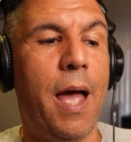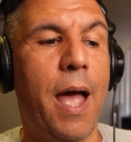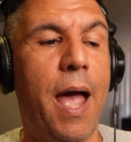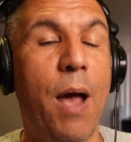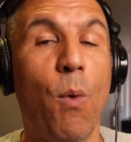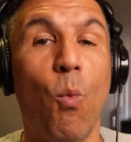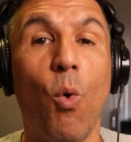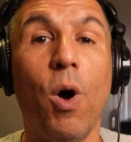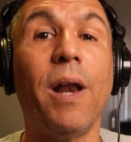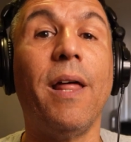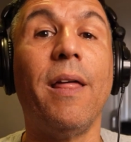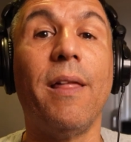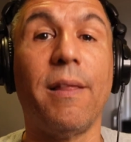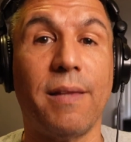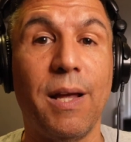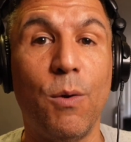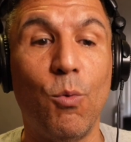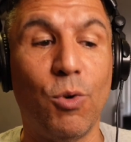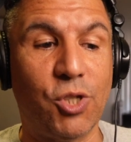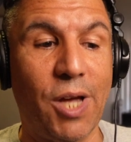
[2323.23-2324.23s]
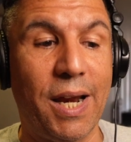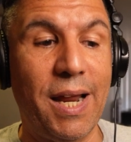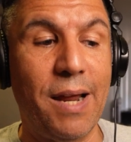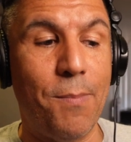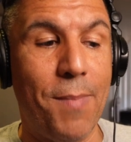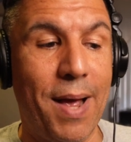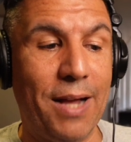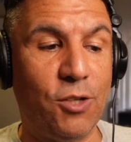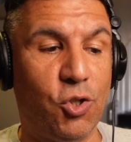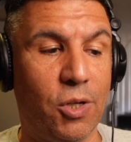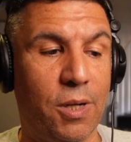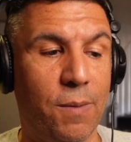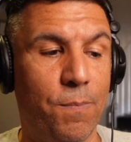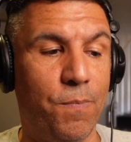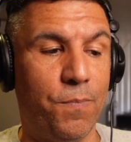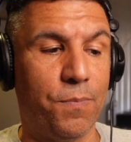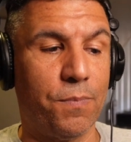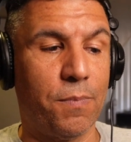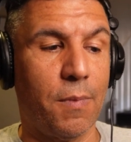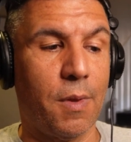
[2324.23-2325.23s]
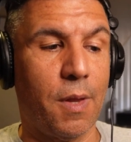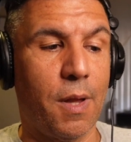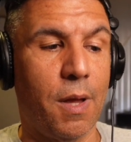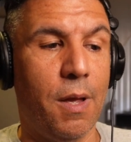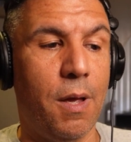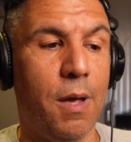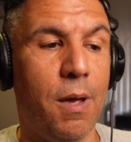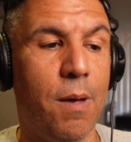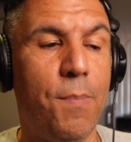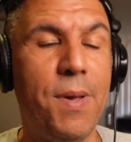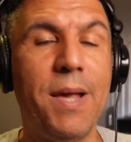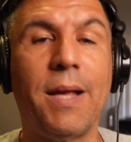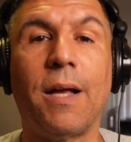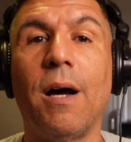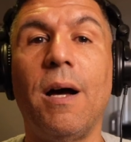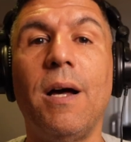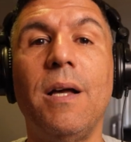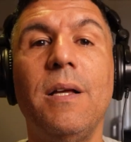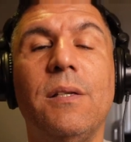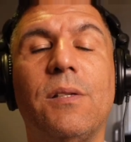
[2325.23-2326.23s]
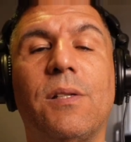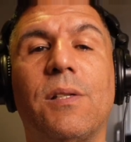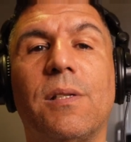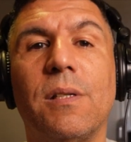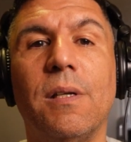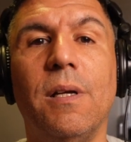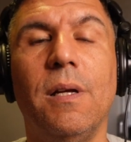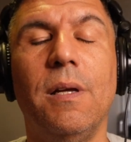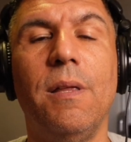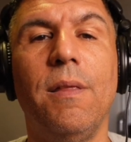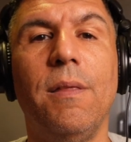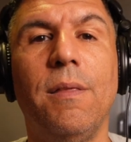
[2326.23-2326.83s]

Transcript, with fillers: And one other thing which I didn't mention, because